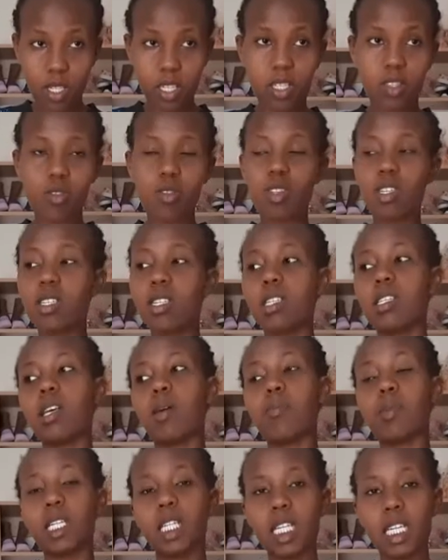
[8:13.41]
So this is a
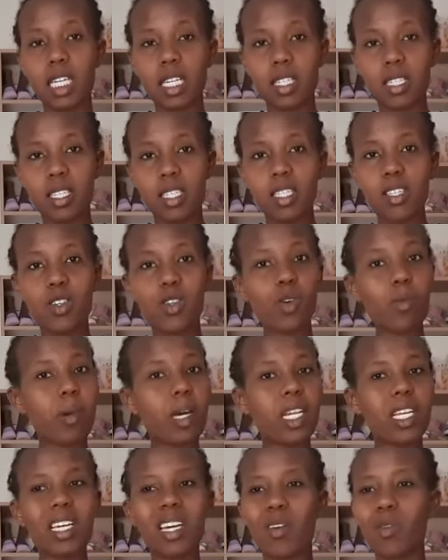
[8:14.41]
bit late.
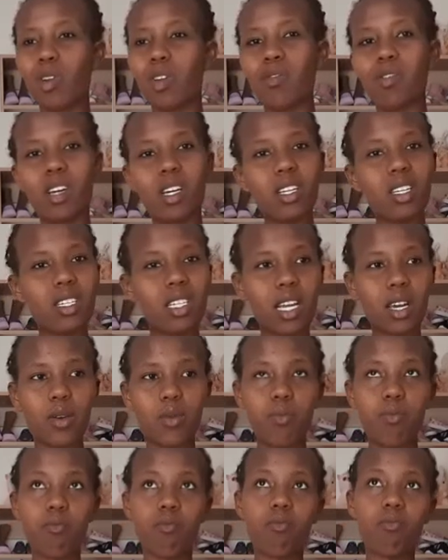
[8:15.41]
Normally I would have done it like
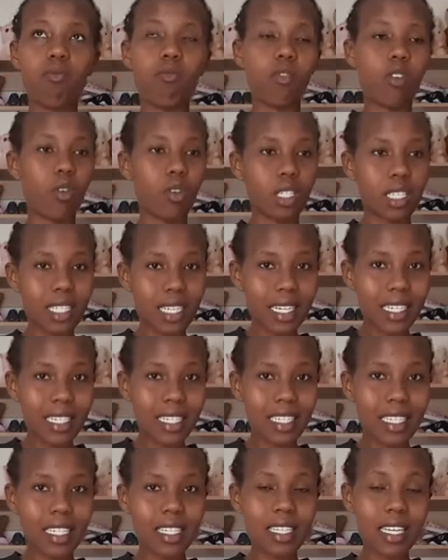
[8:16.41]
on
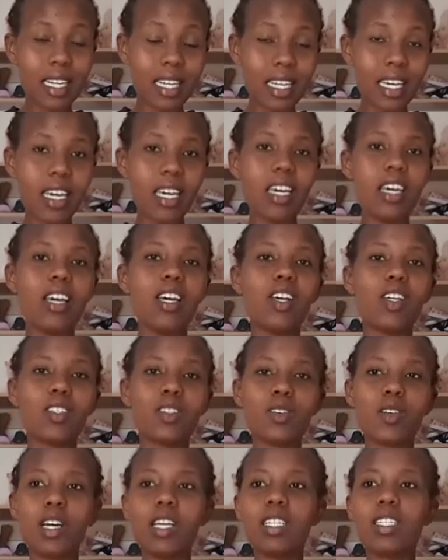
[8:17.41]
Sunday so
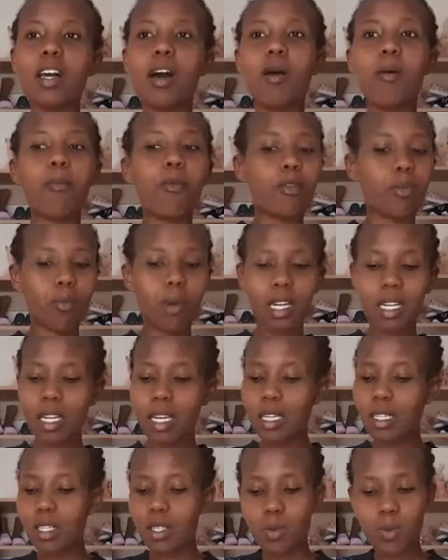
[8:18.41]
that on Monday
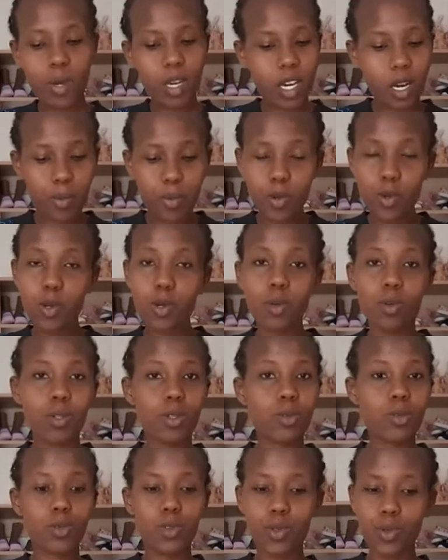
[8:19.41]
I just wake up knowing what
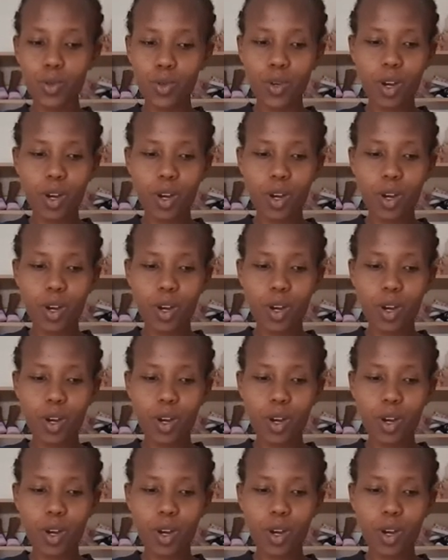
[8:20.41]
to do.